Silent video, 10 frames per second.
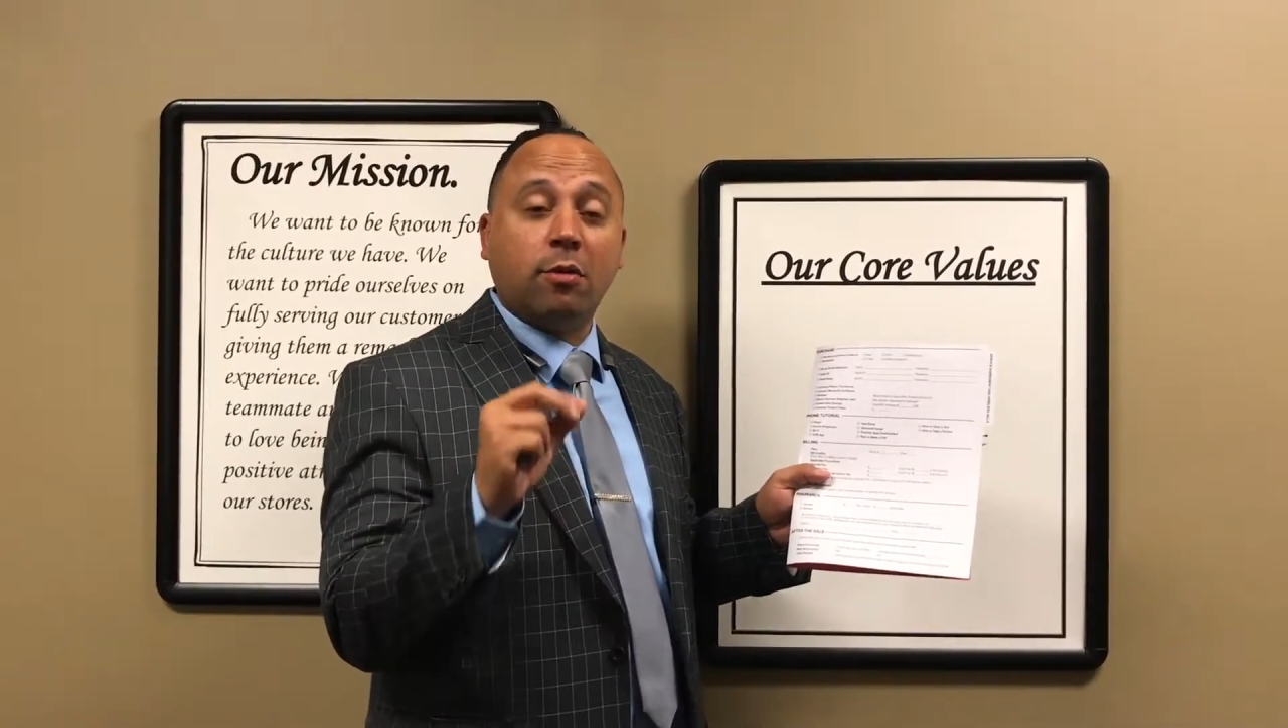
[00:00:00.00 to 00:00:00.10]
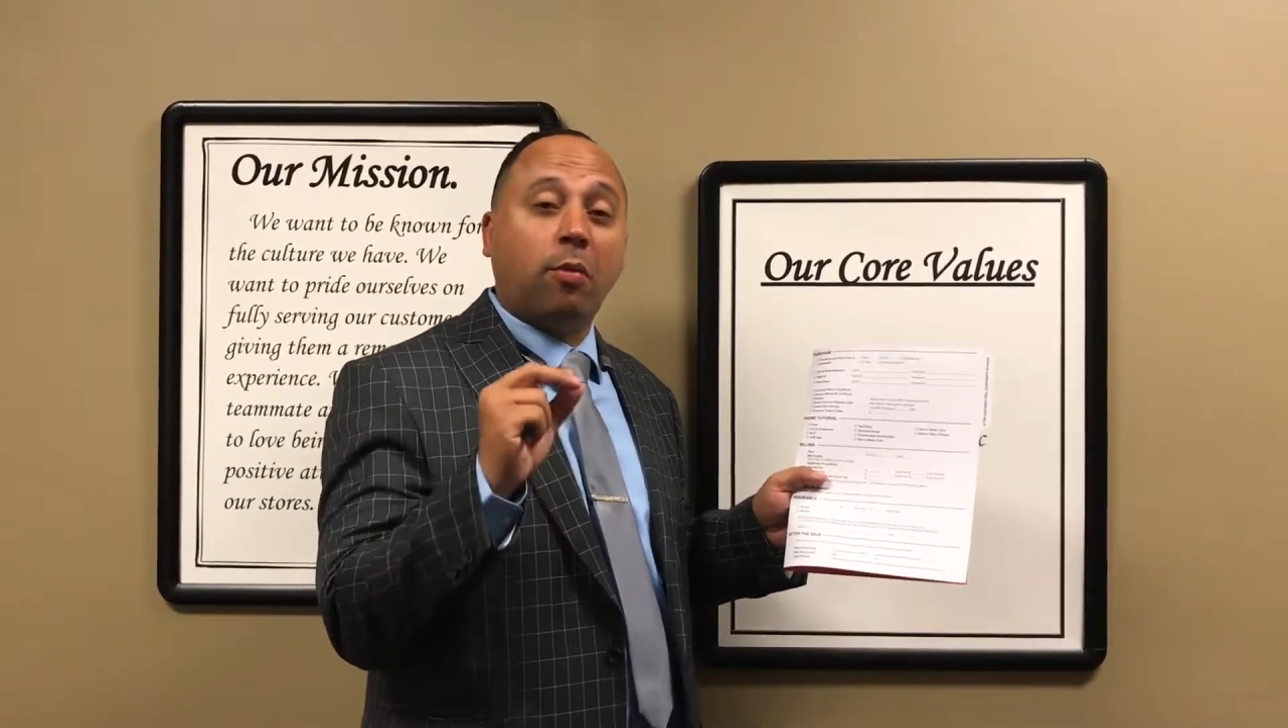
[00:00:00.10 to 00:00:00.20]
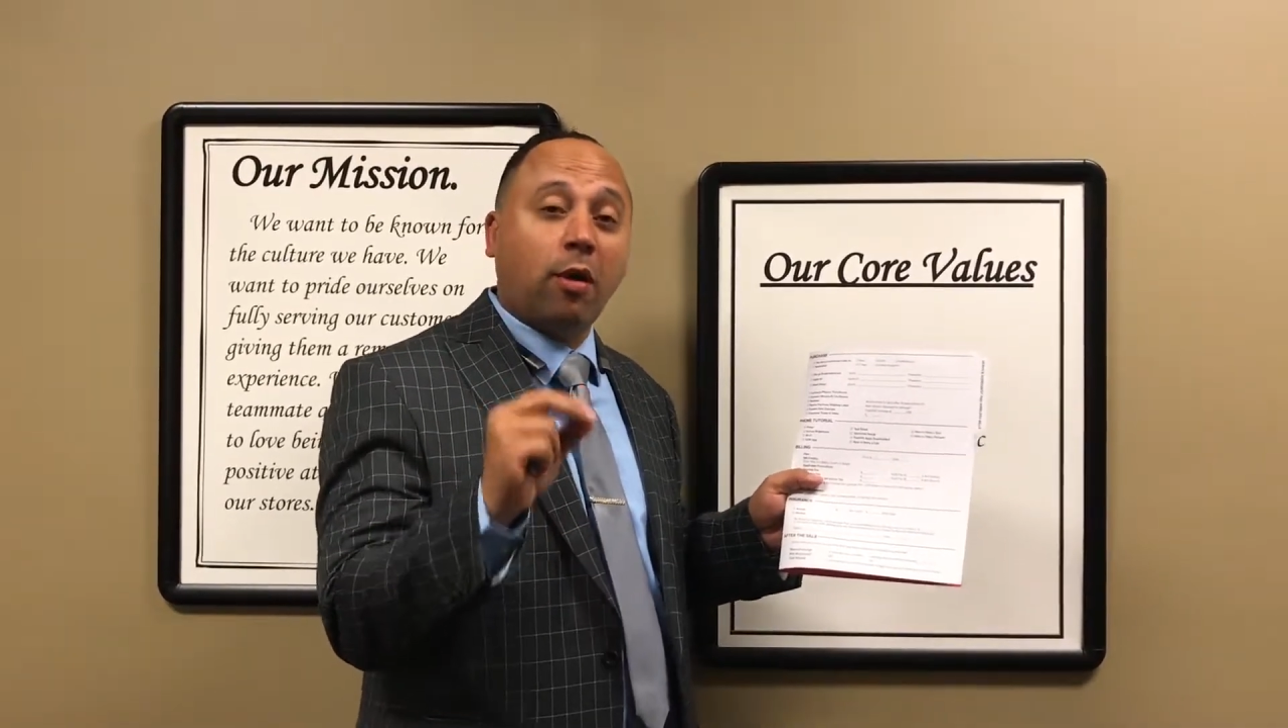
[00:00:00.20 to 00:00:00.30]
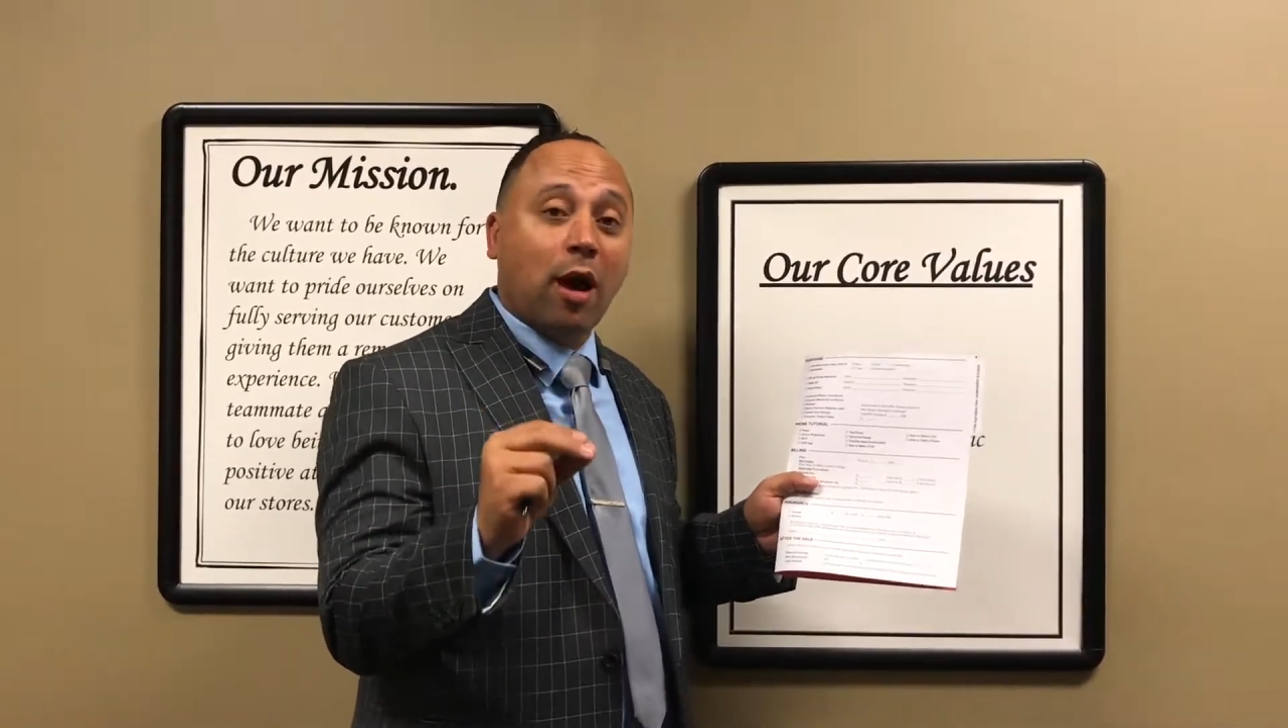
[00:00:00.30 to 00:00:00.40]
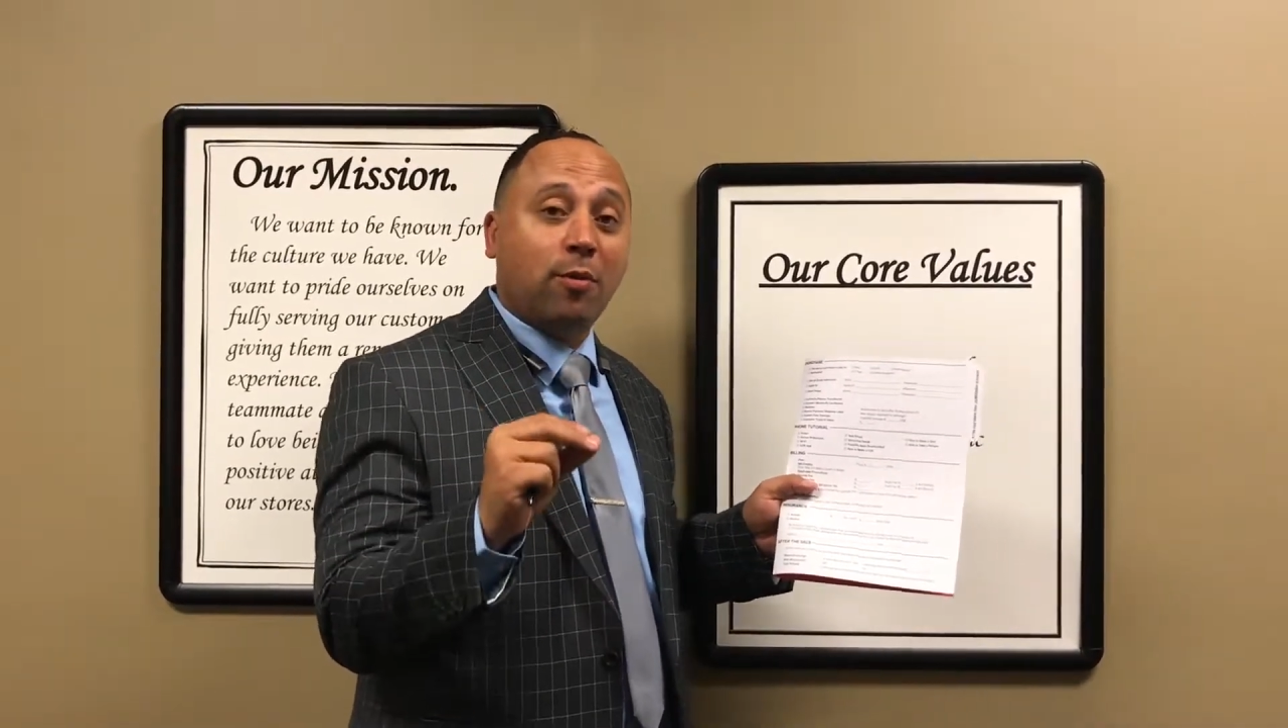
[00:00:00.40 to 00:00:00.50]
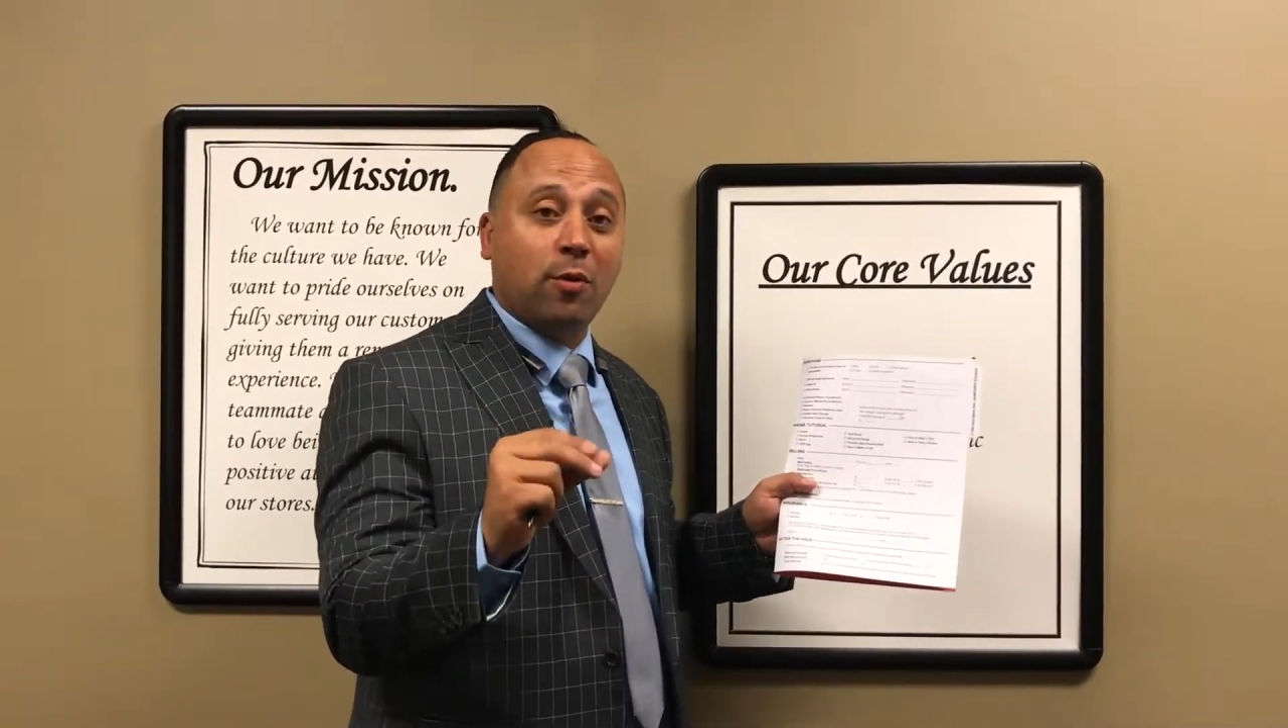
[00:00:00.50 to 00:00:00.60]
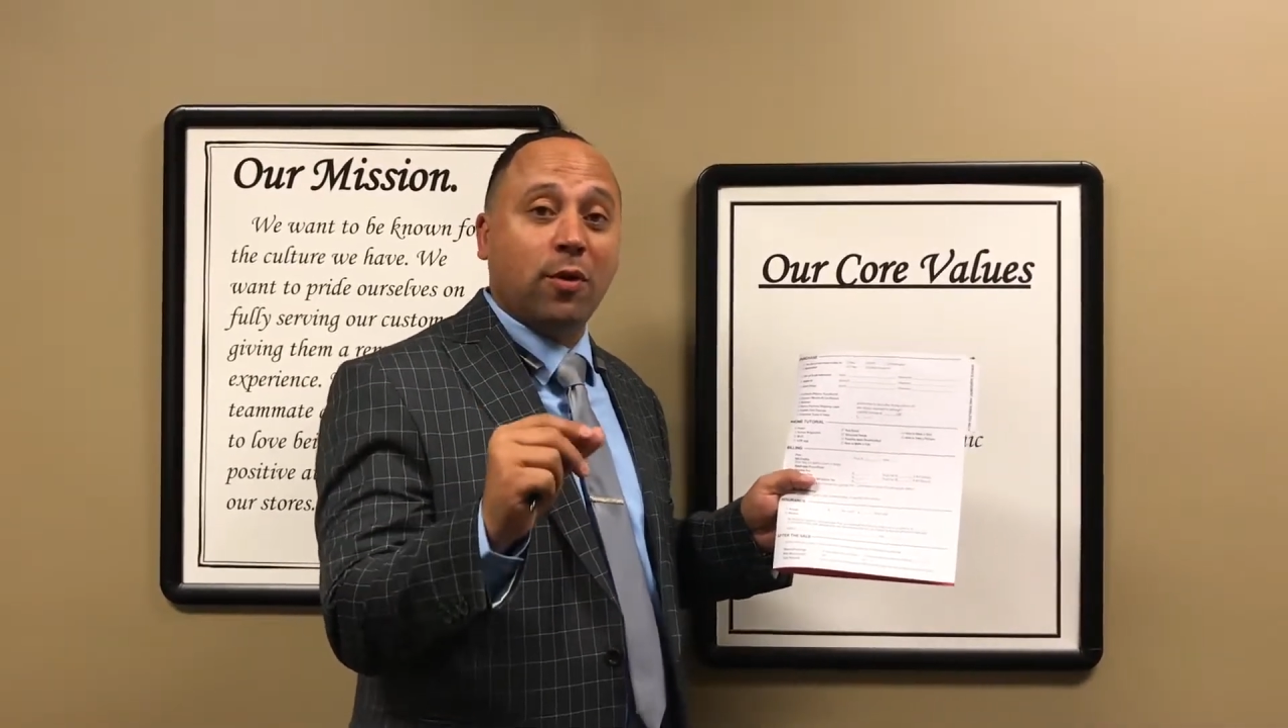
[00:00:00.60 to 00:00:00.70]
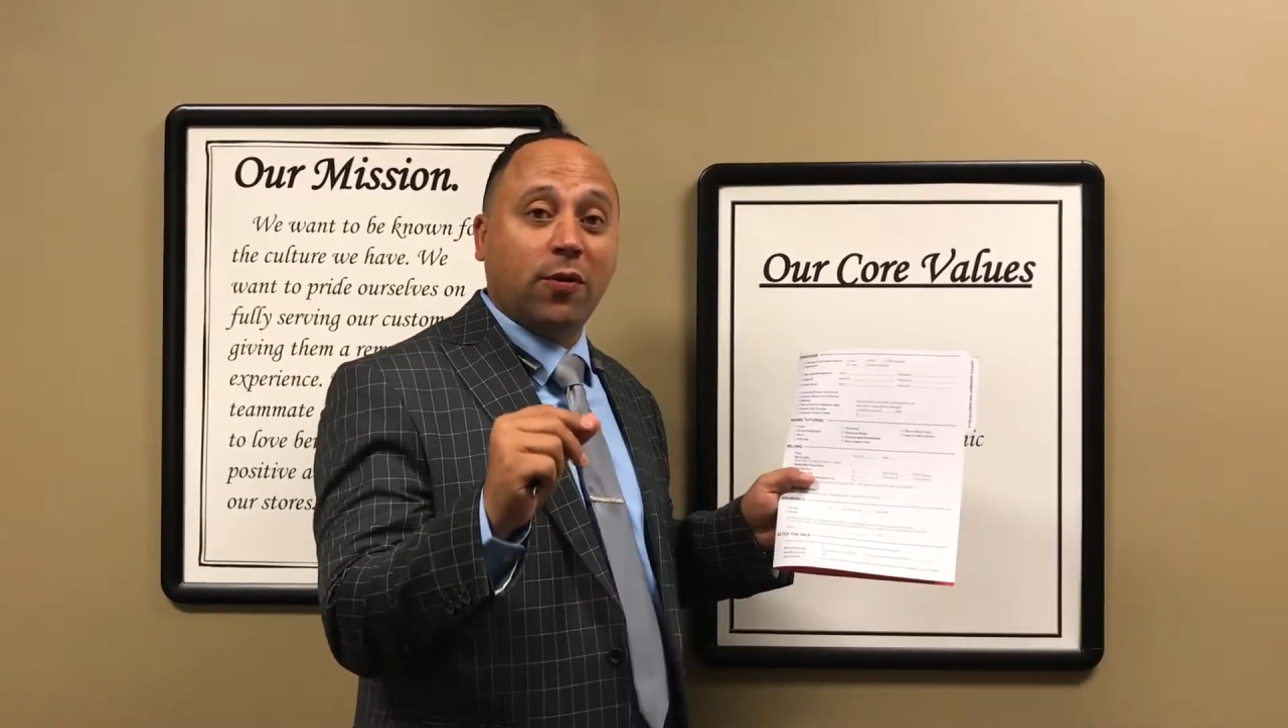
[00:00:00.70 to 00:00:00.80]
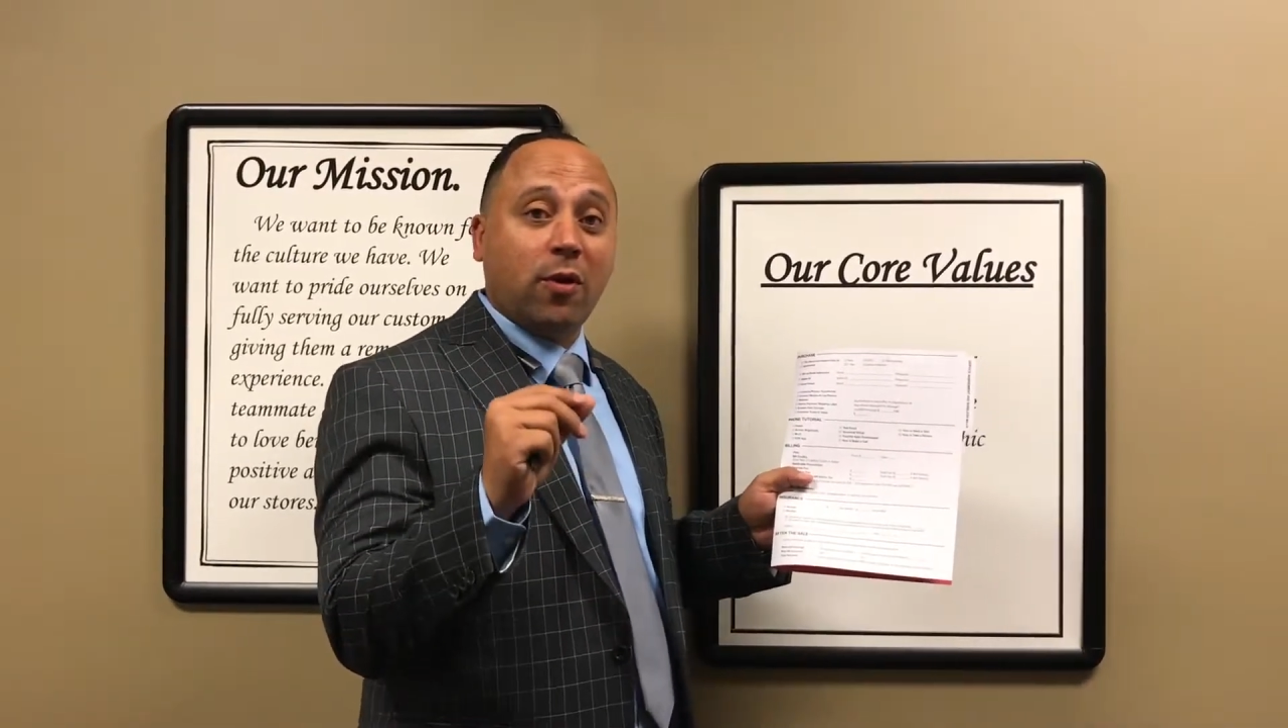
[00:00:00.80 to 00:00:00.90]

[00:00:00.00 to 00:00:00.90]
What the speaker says: problem with